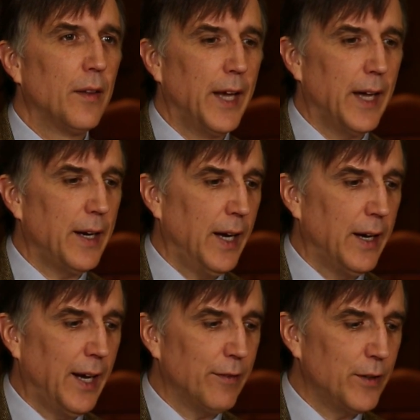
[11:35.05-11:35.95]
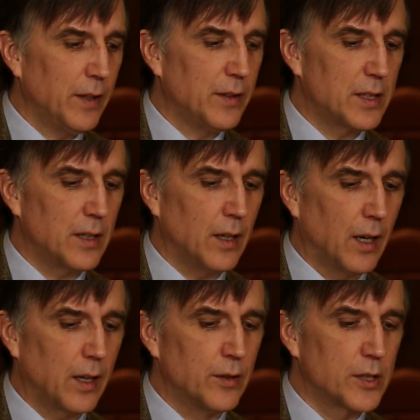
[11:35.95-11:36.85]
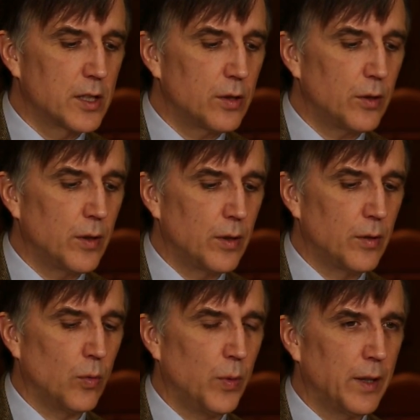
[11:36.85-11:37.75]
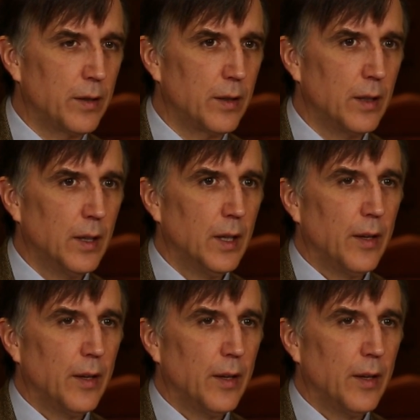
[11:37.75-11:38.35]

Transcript: that had evidenced concern with